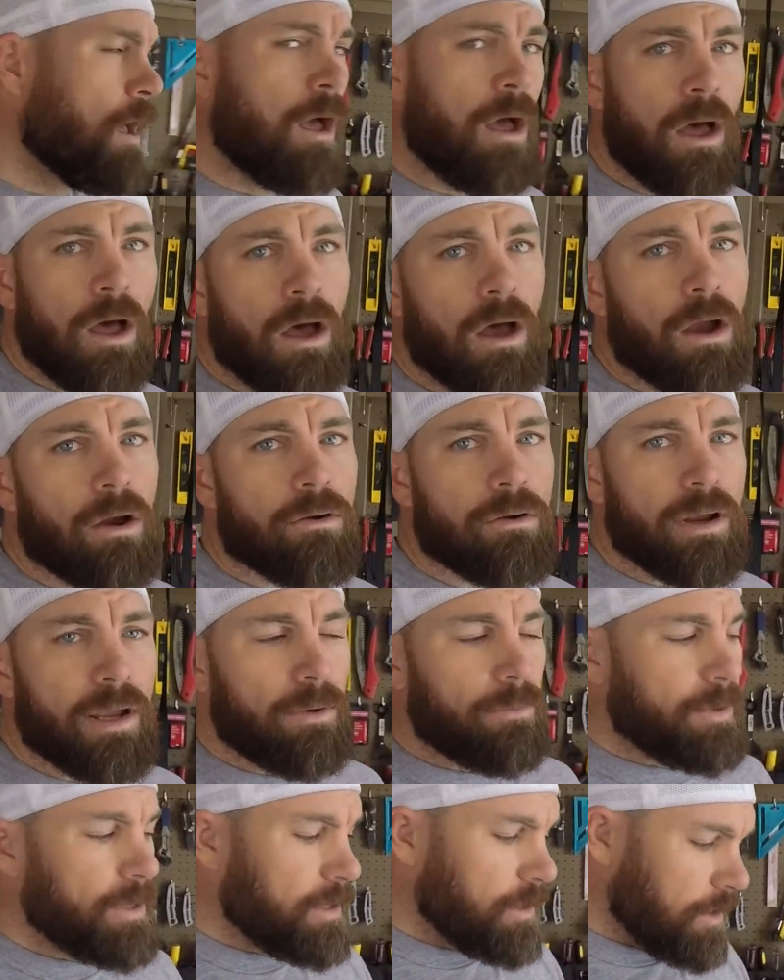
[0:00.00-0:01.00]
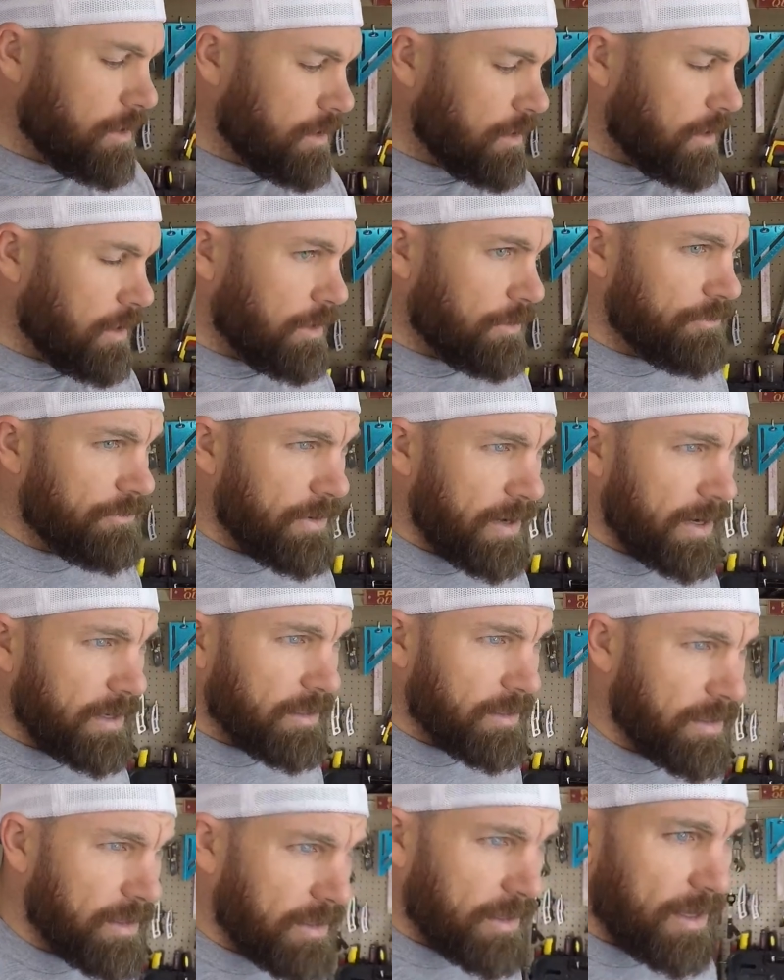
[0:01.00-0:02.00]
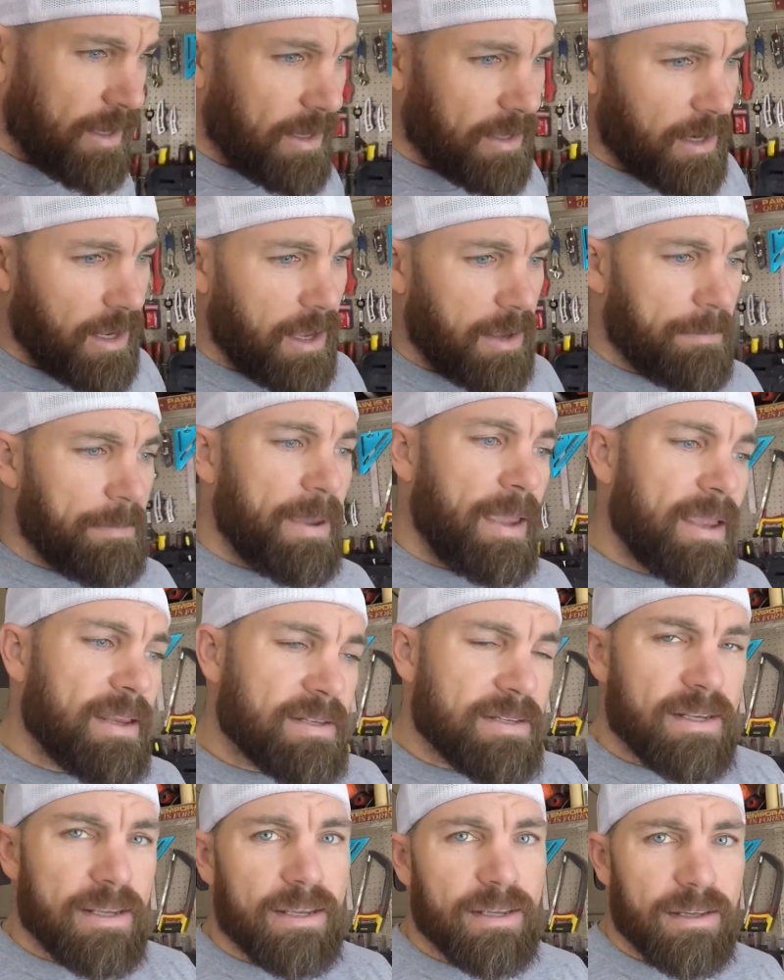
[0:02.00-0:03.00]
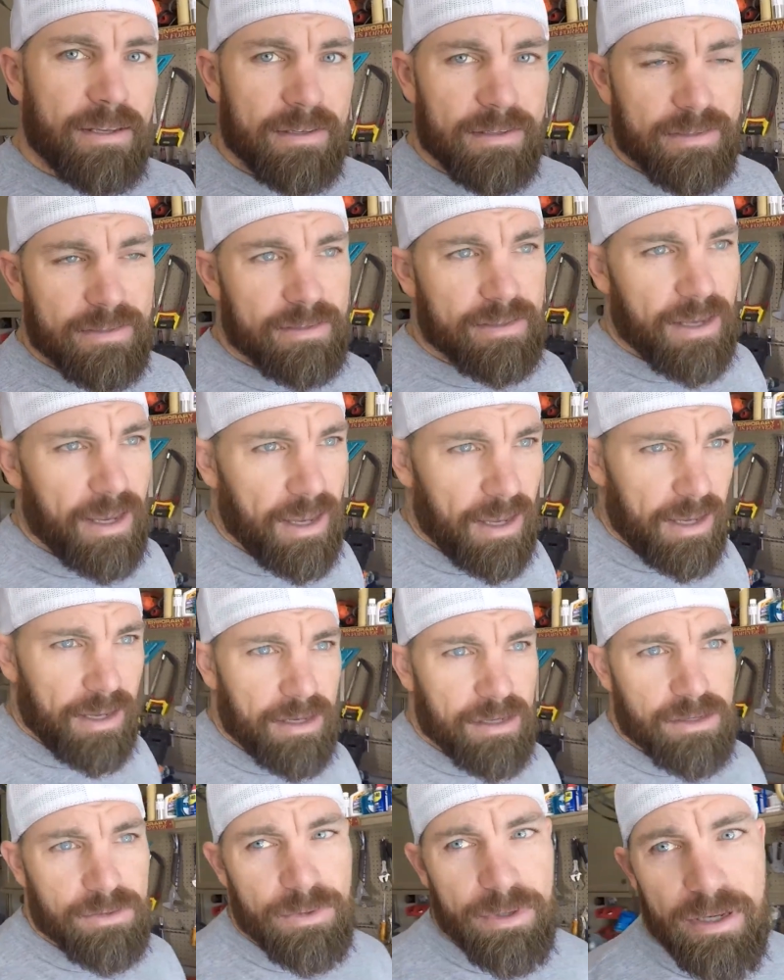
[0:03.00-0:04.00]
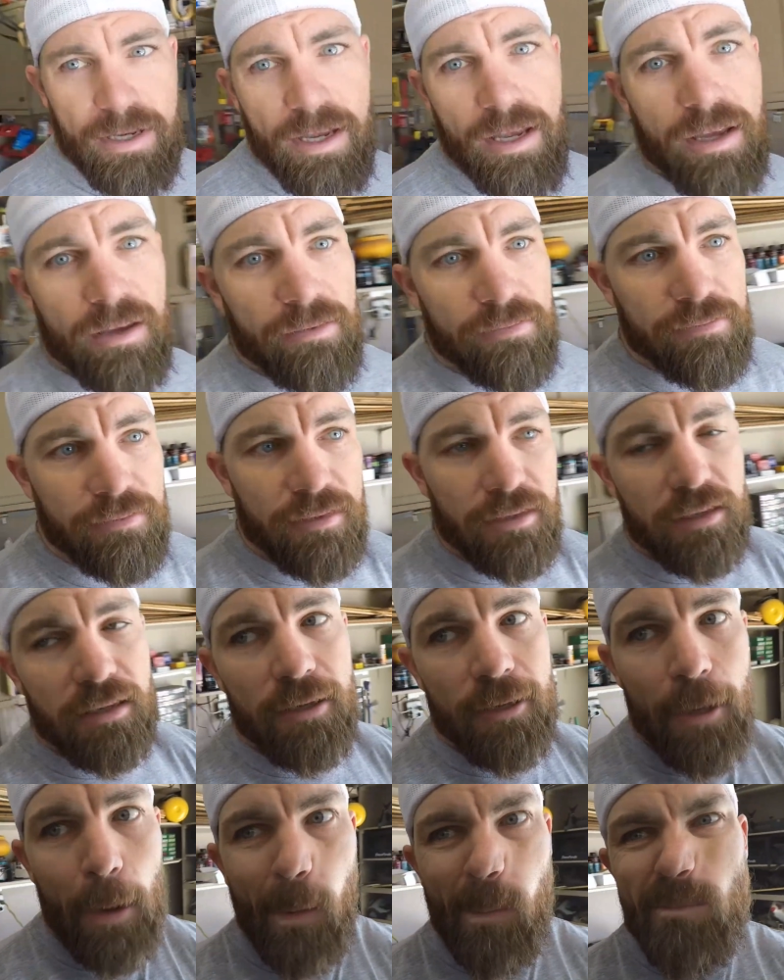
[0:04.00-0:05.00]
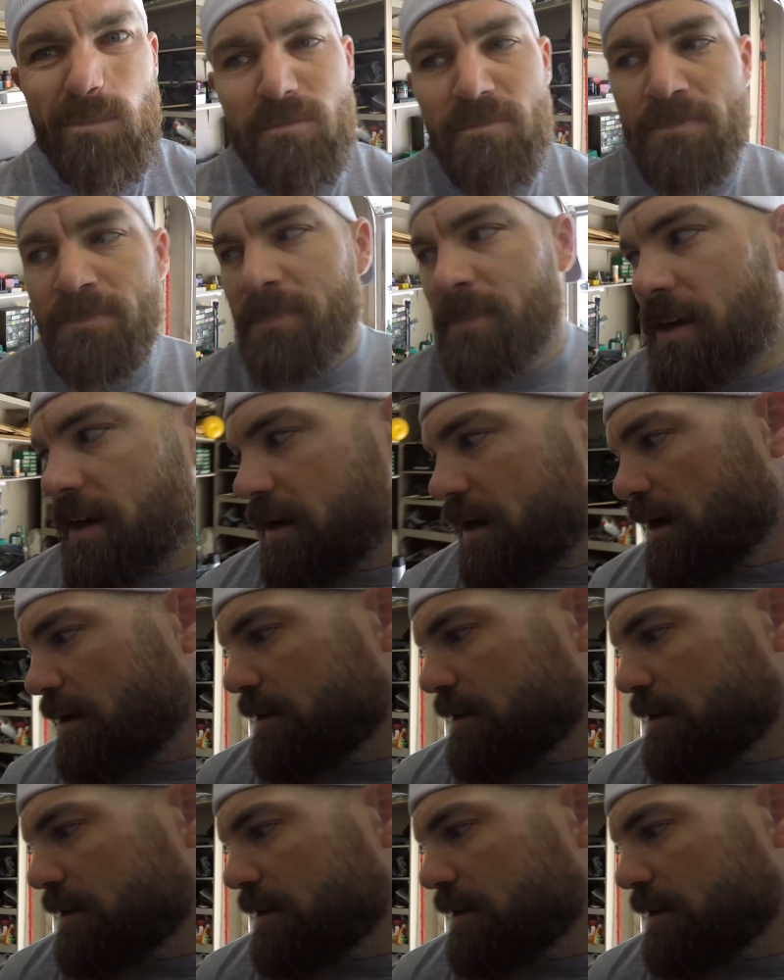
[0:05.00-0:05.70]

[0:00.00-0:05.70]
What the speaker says: all right, we are finally at a painting stage. We have I got